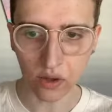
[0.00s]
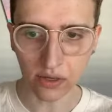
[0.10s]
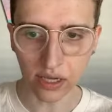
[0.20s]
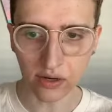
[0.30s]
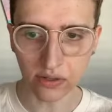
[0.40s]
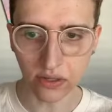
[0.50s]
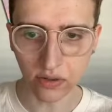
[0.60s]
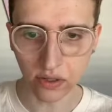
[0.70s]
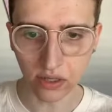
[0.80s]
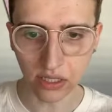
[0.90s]
Equality
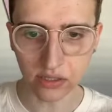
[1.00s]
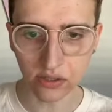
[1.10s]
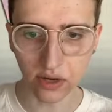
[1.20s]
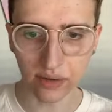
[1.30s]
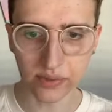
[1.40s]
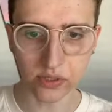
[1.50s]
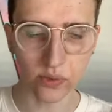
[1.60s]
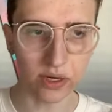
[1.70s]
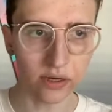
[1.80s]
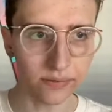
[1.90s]
Arizona on Instagram or
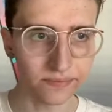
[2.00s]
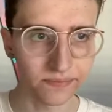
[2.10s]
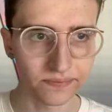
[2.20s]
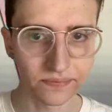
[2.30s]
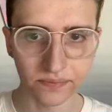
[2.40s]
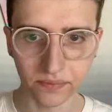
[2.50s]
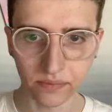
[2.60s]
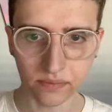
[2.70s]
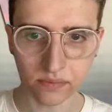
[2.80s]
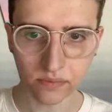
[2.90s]
Twitter.
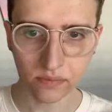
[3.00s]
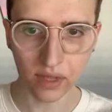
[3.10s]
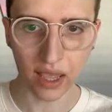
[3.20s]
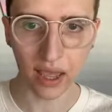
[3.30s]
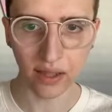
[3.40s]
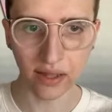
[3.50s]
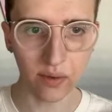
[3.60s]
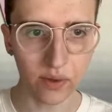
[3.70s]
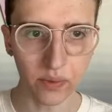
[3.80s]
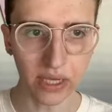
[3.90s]
And
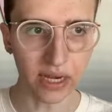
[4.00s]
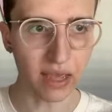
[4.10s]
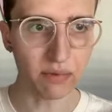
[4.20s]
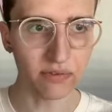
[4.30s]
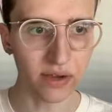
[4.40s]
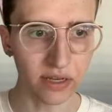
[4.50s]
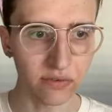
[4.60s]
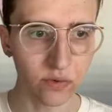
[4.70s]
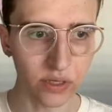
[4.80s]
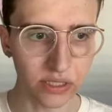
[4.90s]
that way we can amplify
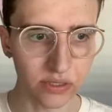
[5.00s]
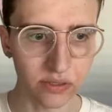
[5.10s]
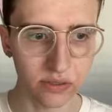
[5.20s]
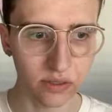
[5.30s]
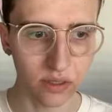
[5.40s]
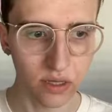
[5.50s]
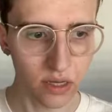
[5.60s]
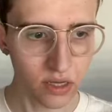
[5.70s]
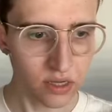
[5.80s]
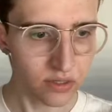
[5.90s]
your voice.
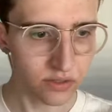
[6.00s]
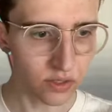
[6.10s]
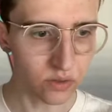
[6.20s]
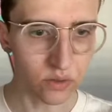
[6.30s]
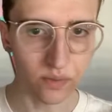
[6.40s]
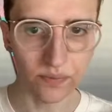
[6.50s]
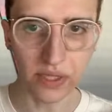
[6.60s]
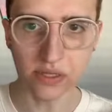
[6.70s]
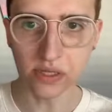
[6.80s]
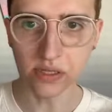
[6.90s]
So
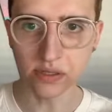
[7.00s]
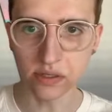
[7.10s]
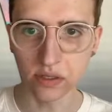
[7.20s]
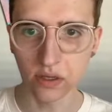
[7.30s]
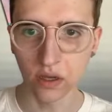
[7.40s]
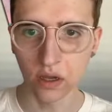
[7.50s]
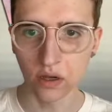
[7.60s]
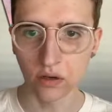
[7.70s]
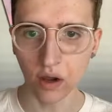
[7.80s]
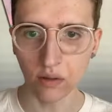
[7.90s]
this is
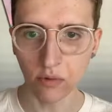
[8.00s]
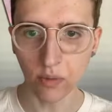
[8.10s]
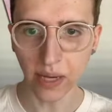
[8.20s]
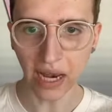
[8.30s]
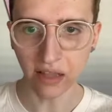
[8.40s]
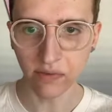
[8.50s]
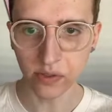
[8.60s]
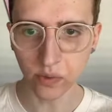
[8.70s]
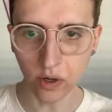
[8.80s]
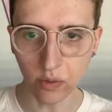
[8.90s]
not a moment any of
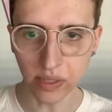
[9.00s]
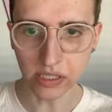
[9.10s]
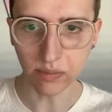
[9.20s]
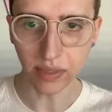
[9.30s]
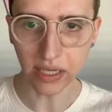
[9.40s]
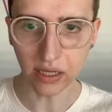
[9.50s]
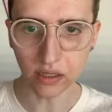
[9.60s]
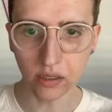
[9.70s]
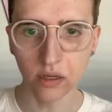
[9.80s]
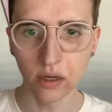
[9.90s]
us were hoping to be
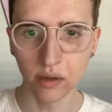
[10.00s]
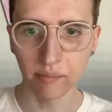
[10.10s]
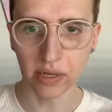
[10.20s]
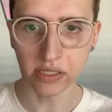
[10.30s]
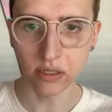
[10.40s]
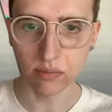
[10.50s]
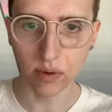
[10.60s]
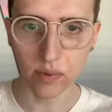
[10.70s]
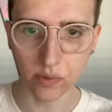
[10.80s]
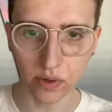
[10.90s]
in, but it's the
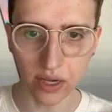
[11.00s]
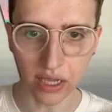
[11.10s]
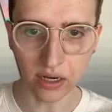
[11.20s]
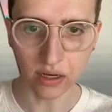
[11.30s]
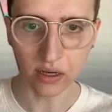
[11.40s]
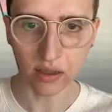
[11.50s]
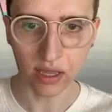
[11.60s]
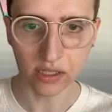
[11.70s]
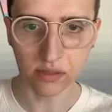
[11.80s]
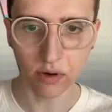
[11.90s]
moment we're in,
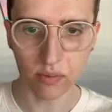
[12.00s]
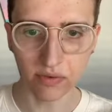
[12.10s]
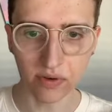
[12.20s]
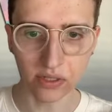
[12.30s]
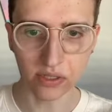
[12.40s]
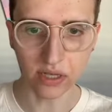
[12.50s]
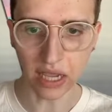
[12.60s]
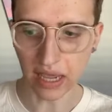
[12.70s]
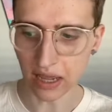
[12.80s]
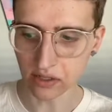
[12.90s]
and it's a moment for us to
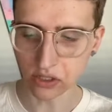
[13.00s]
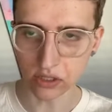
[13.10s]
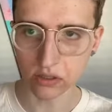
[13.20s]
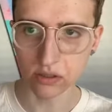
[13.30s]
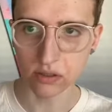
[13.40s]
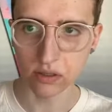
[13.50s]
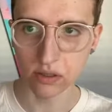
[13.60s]
take action.